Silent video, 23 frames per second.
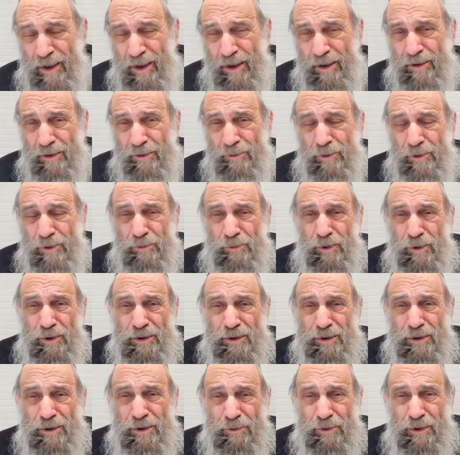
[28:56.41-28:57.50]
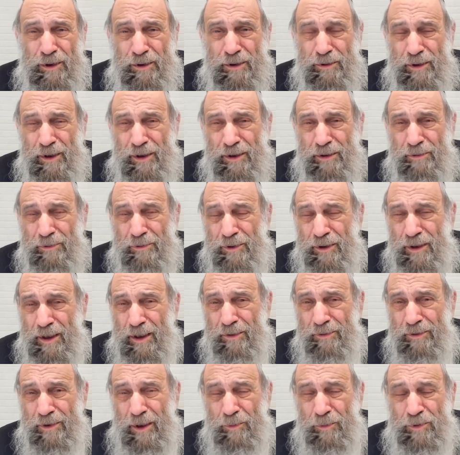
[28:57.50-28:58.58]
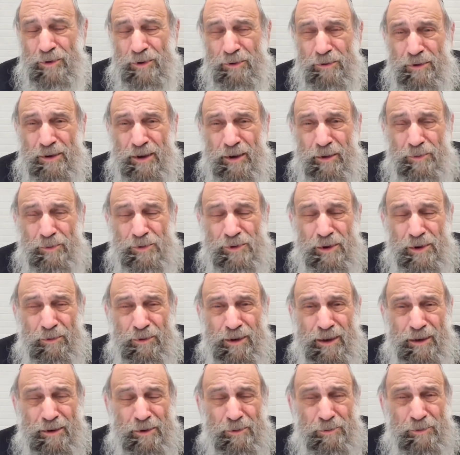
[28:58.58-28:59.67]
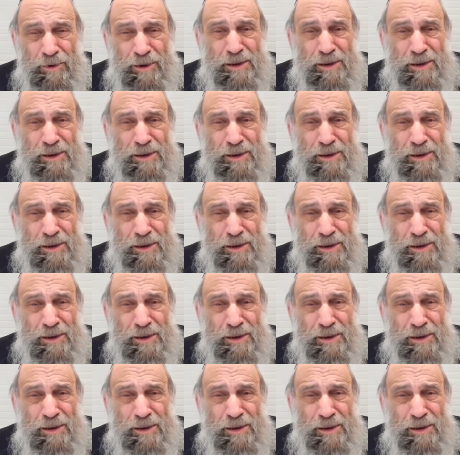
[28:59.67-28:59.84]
We have the opportunity to help somebody else. The